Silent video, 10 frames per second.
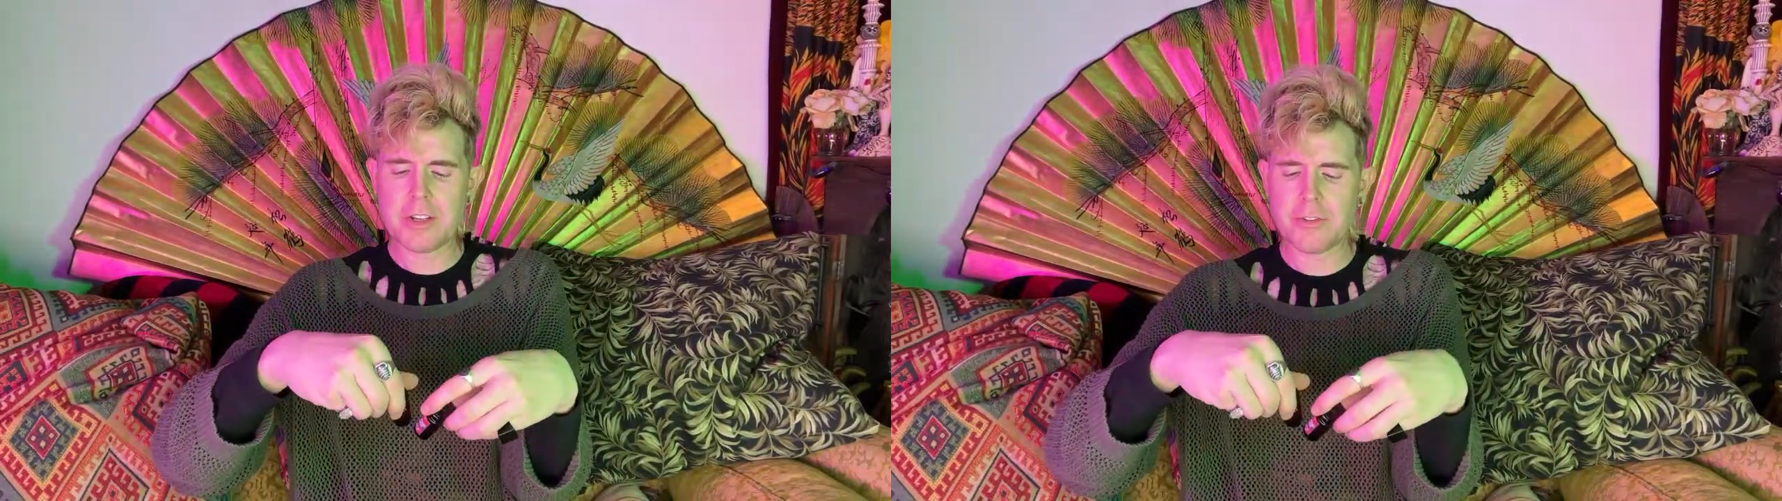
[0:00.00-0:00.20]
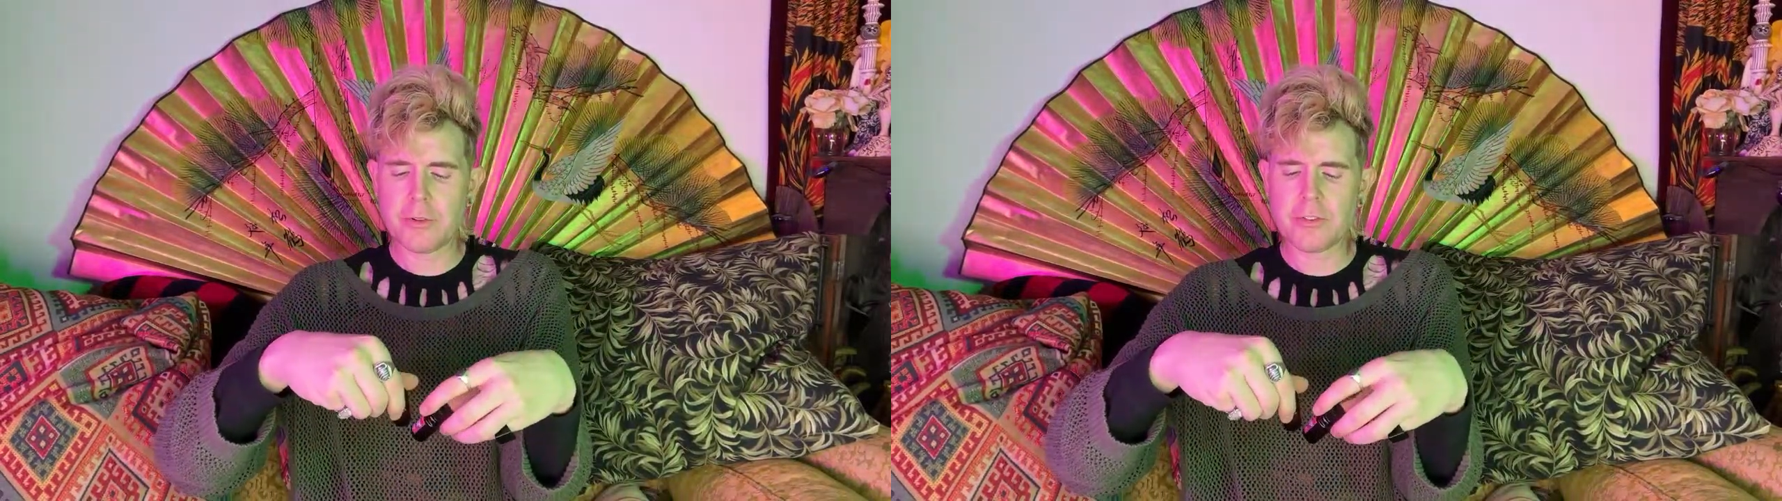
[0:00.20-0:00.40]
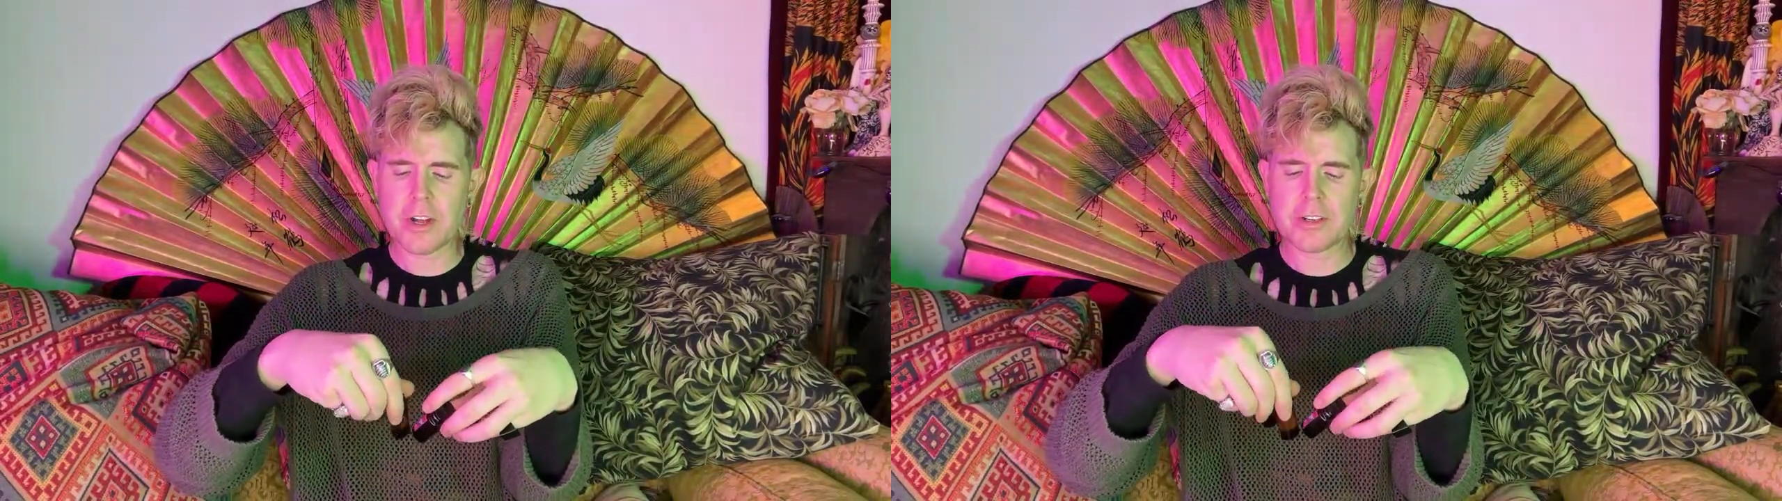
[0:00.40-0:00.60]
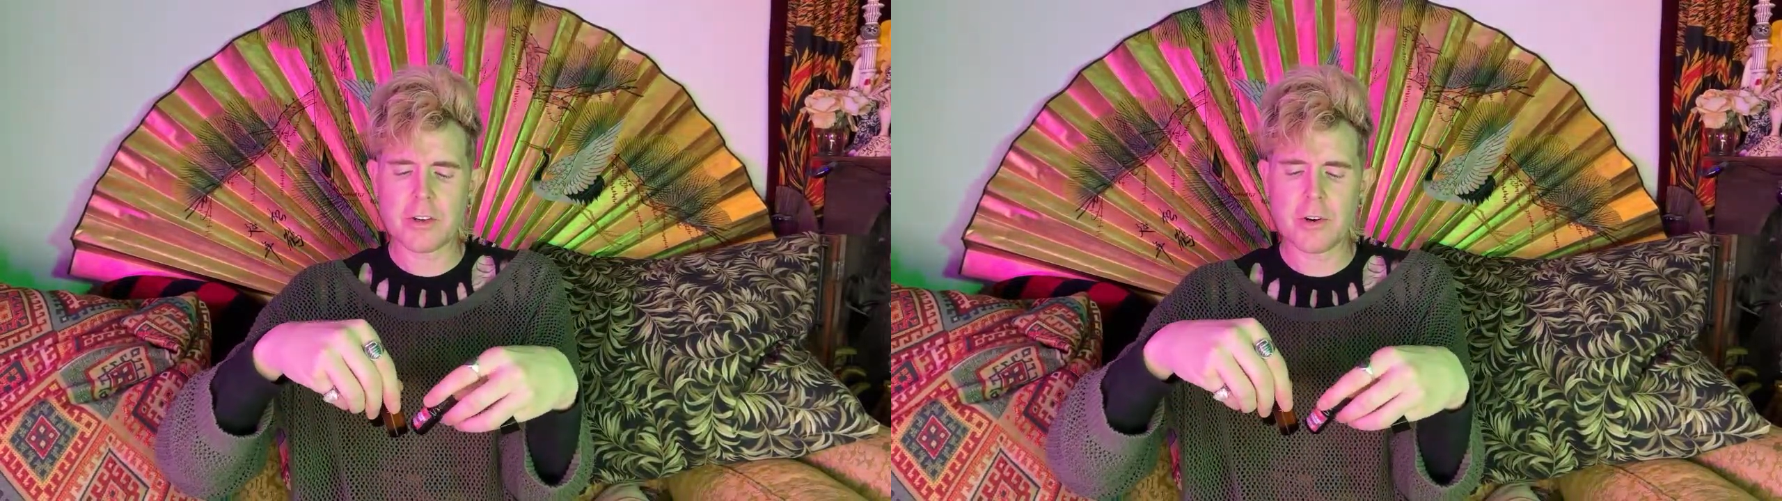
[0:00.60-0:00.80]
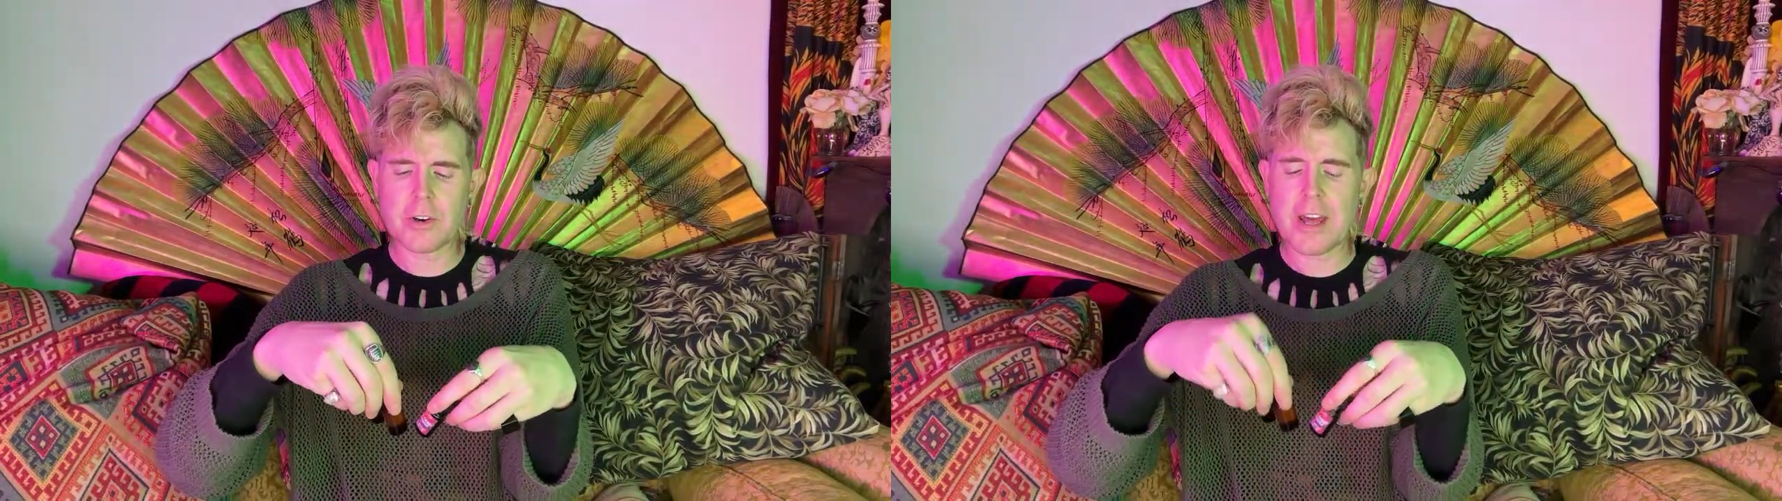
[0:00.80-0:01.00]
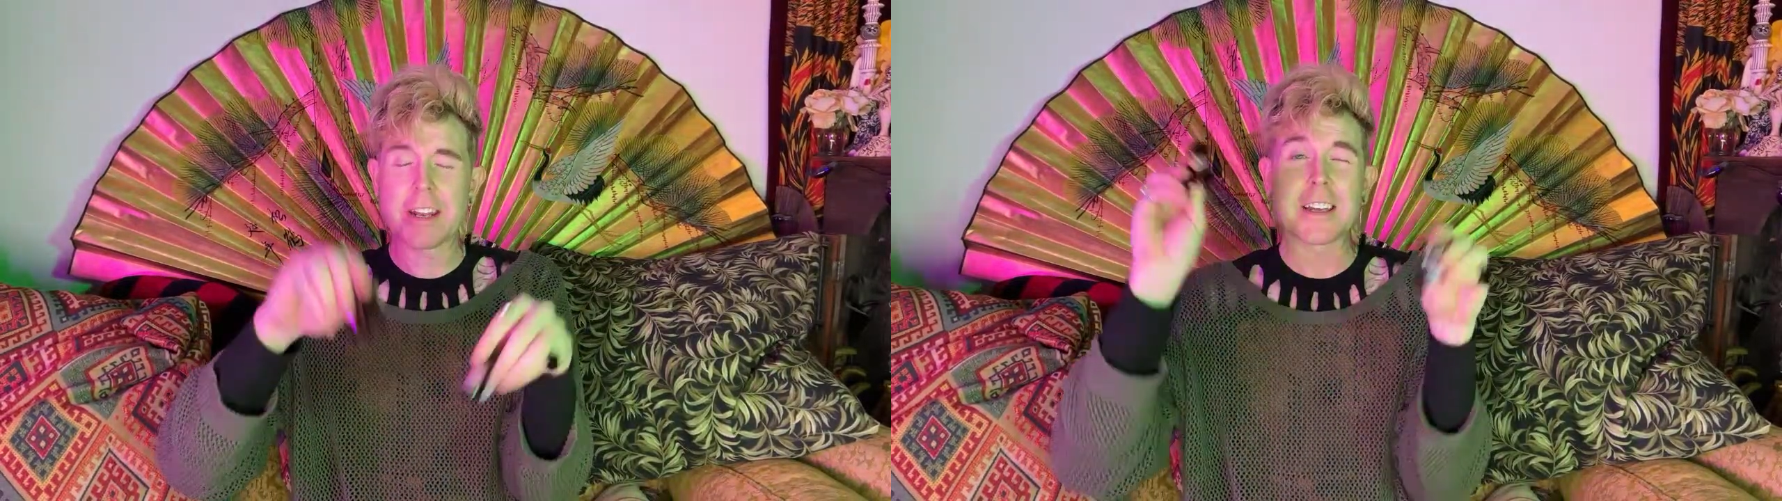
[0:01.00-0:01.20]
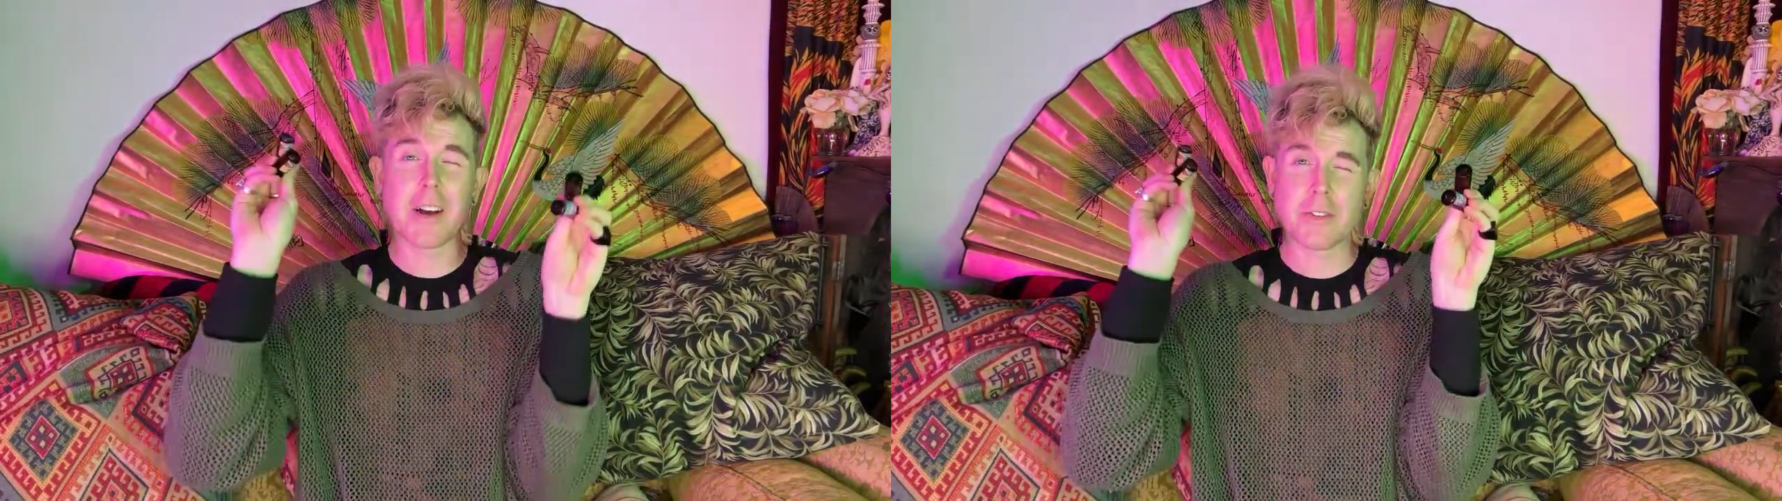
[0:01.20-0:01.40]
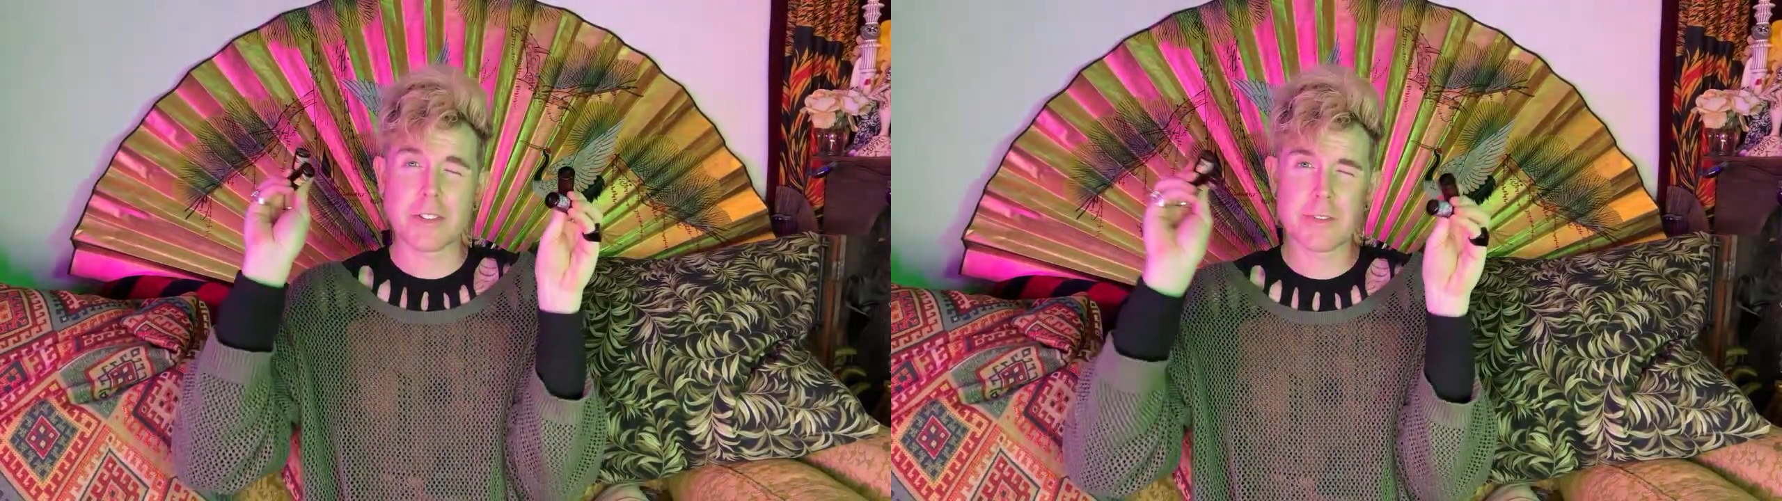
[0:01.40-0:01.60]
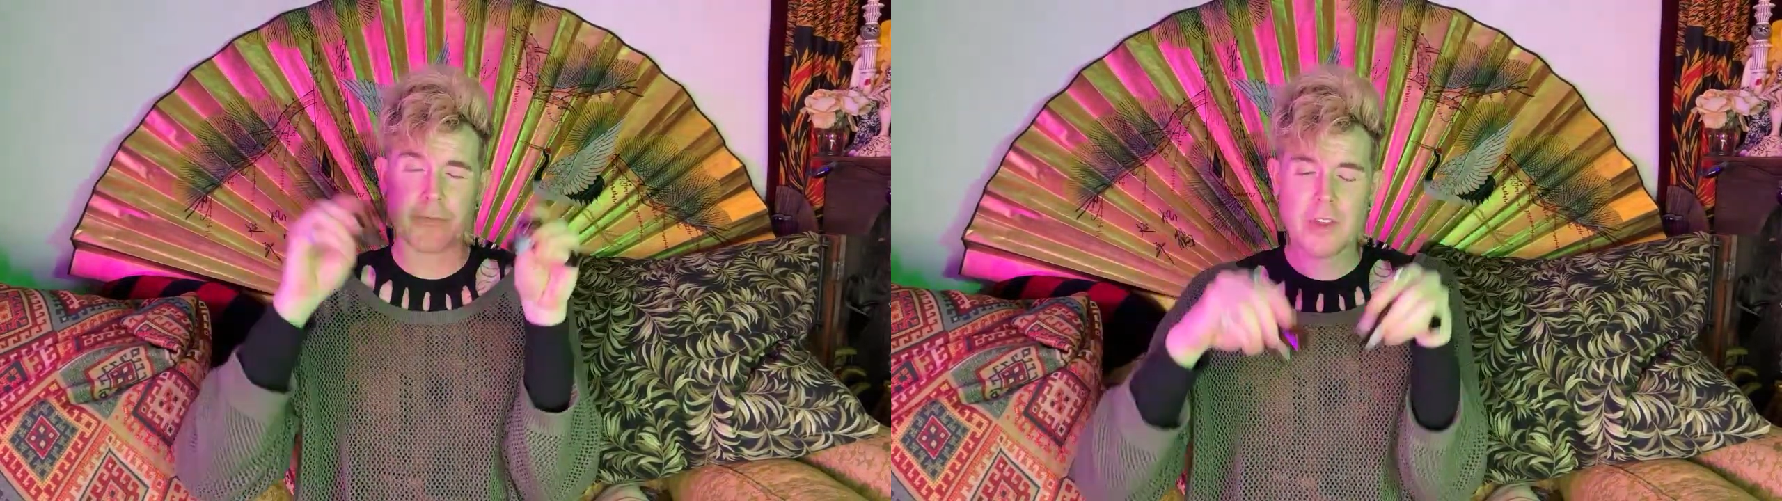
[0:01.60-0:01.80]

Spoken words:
Sufganiyot and a gelt.